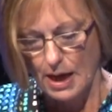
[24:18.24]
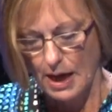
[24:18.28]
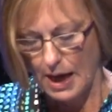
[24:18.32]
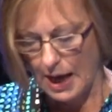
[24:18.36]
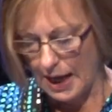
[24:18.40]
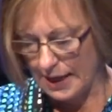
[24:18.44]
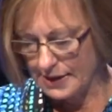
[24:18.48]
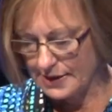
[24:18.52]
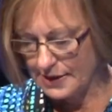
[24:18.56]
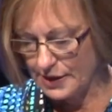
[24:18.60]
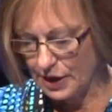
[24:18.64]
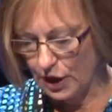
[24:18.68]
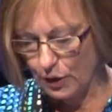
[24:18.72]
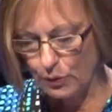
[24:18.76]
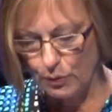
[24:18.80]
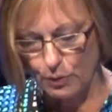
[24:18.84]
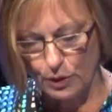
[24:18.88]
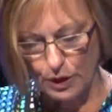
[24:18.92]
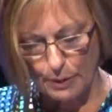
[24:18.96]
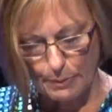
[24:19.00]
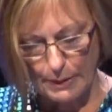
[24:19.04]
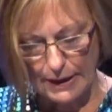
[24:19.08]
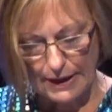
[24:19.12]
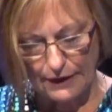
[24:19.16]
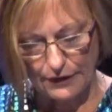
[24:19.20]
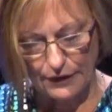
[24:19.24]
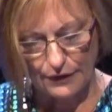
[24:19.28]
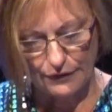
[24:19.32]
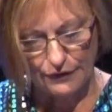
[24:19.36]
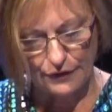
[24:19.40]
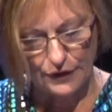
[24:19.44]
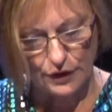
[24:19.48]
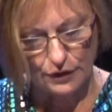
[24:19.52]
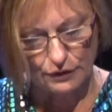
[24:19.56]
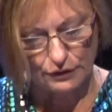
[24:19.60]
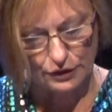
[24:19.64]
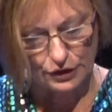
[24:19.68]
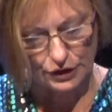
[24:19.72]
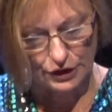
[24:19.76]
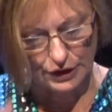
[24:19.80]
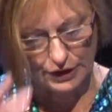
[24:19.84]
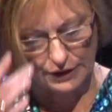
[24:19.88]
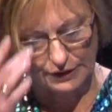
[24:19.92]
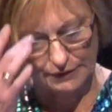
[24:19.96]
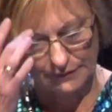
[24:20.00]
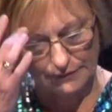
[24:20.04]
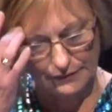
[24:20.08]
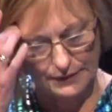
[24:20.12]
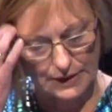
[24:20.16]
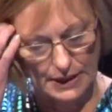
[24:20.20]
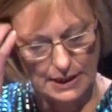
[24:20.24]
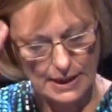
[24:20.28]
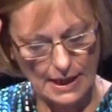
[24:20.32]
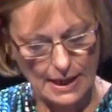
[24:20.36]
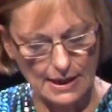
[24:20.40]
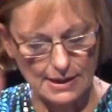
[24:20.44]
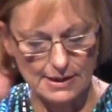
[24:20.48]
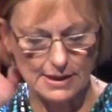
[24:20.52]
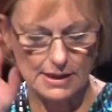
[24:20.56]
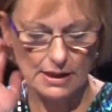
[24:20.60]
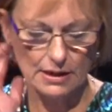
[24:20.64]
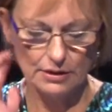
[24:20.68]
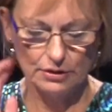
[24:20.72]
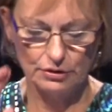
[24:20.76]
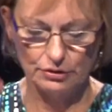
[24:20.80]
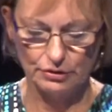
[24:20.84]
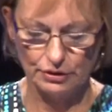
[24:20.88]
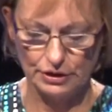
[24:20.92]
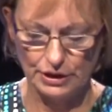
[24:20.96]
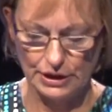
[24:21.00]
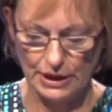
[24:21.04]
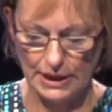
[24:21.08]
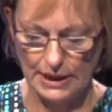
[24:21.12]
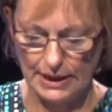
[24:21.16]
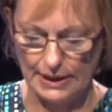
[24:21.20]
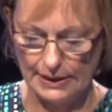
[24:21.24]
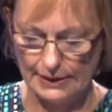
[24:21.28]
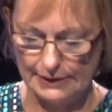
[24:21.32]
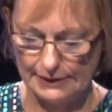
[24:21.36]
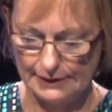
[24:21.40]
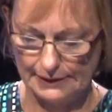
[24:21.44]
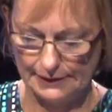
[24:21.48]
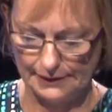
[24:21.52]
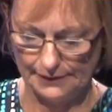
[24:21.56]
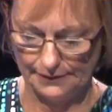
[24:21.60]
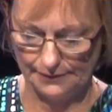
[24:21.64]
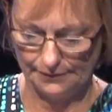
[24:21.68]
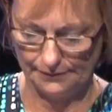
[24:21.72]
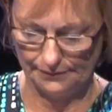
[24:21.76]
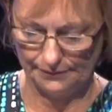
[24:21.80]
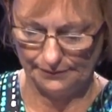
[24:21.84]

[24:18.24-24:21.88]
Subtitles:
And so what about the future, the next 100 years?